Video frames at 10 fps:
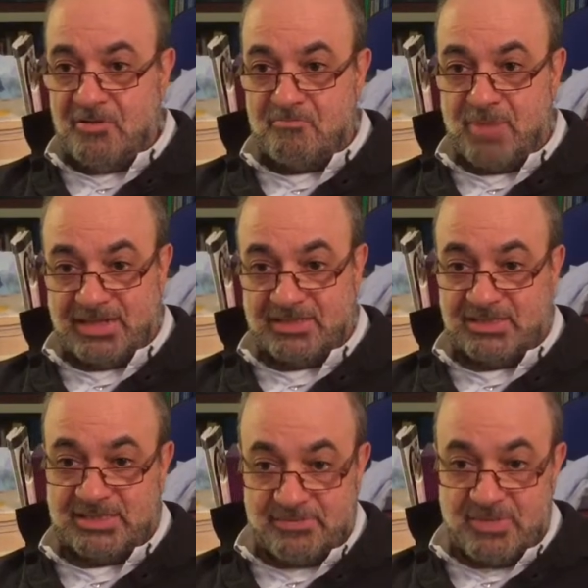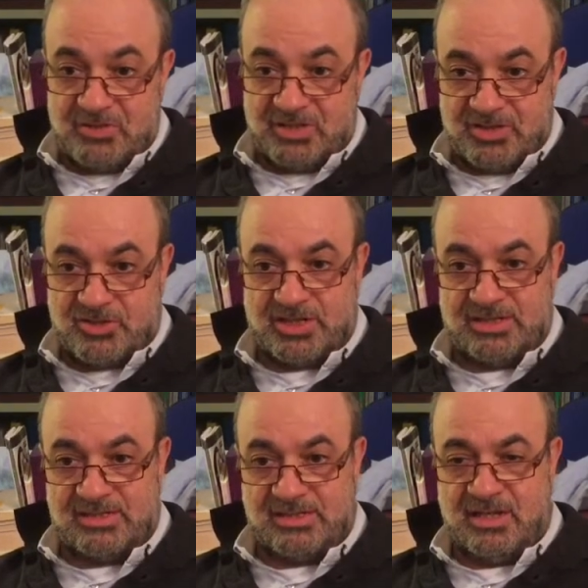by the
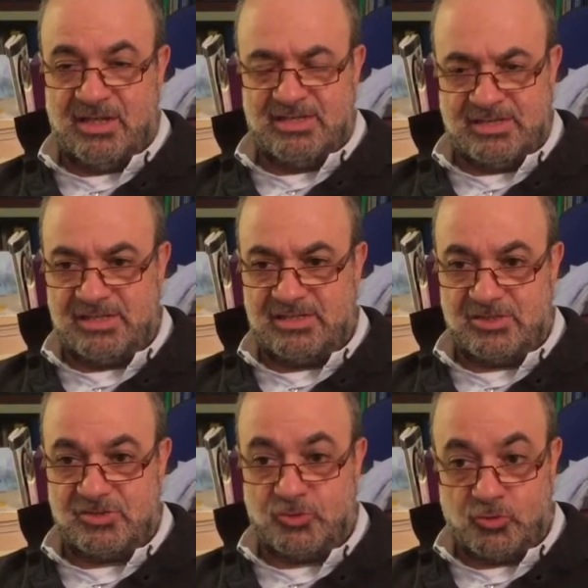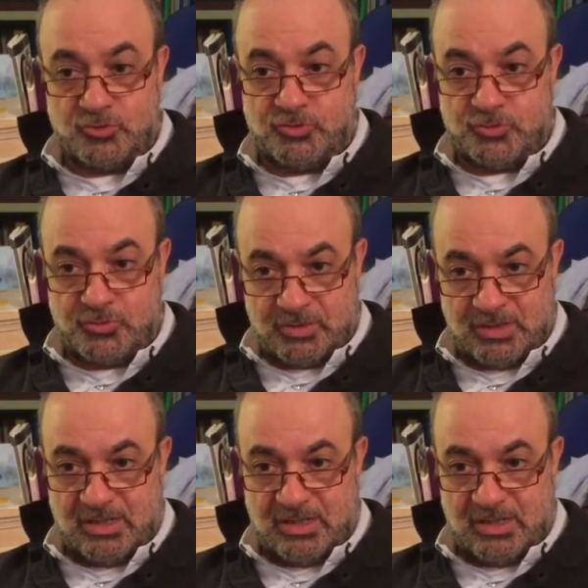semioticians since the Saussure,